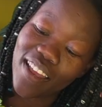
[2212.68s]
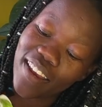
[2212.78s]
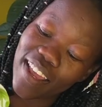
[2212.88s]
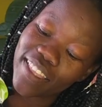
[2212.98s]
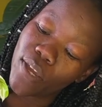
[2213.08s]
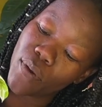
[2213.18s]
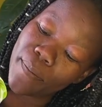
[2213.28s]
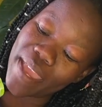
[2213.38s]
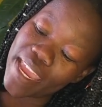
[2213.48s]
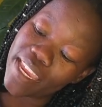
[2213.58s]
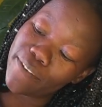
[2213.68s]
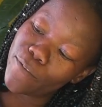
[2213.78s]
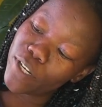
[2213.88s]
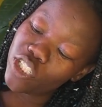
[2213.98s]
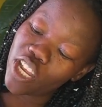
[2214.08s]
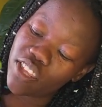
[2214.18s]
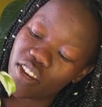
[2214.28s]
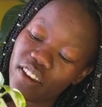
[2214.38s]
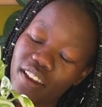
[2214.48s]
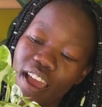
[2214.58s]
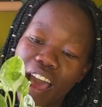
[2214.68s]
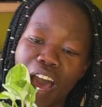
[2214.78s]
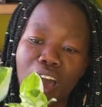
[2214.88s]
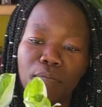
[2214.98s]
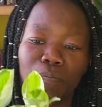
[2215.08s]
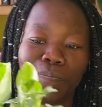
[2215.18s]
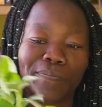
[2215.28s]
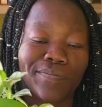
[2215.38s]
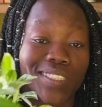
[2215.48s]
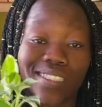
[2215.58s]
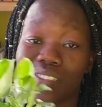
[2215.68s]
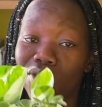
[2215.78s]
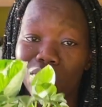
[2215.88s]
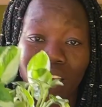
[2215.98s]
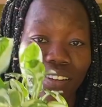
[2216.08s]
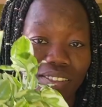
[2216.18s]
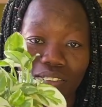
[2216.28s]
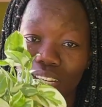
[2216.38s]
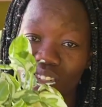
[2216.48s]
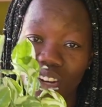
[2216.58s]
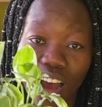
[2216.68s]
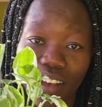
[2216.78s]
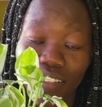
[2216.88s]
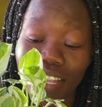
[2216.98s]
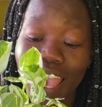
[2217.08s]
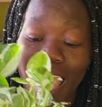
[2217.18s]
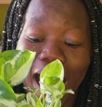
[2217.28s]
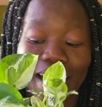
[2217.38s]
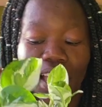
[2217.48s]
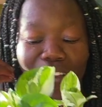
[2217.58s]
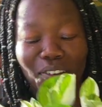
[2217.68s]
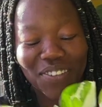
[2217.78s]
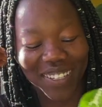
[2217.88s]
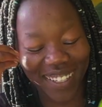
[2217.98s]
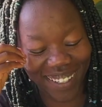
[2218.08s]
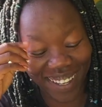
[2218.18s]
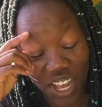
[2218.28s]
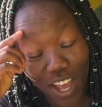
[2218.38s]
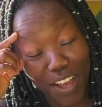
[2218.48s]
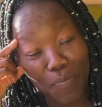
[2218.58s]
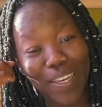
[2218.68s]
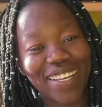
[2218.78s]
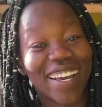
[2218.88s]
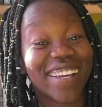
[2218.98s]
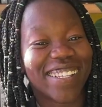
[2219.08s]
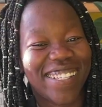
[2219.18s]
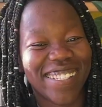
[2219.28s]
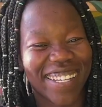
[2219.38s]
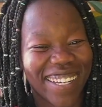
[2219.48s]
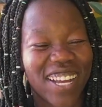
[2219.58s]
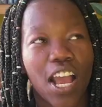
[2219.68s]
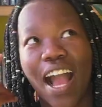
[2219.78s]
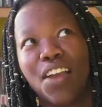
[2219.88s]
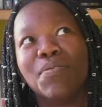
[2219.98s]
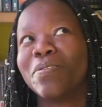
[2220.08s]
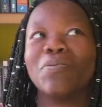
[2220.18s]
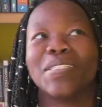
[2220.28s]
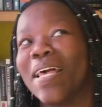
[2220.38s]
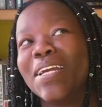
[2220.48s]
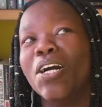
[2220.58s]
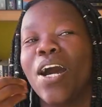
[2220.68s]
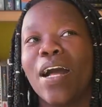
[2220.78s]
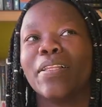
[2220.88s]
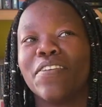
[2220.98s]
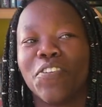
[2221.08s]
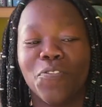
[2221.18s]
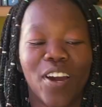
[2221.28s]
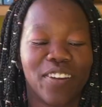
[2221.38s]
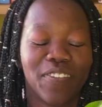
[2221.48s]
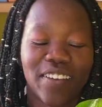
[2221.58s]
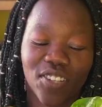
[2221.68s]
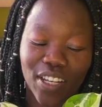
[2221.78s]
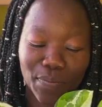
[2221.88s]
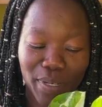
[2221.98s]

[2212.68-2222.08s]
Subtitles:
like they were made for each other. So 3 out of 3 stars. And because I was like, oh, I'll give it 4 out of 5 stars. But